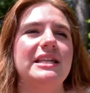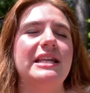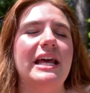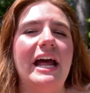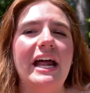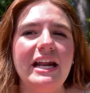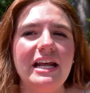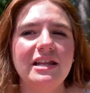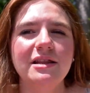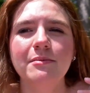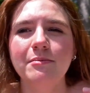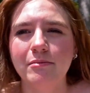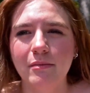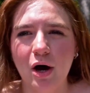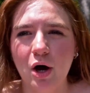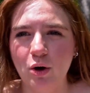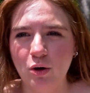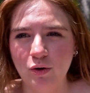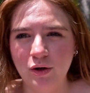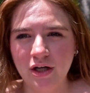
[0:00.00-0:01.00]
get in the
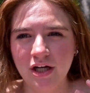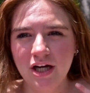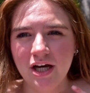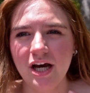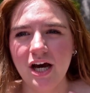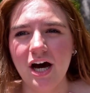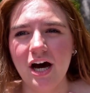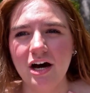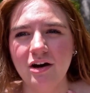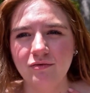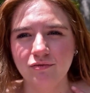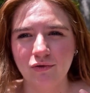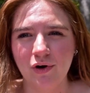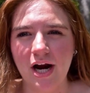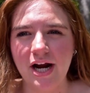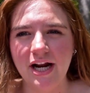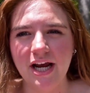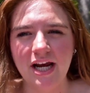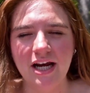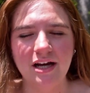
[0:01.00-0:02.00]
mode of
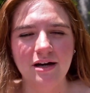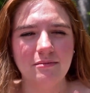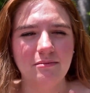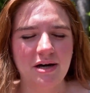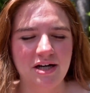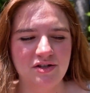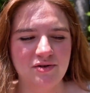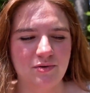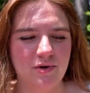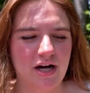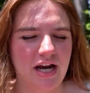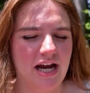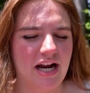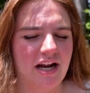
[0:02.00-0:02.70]
writing my story.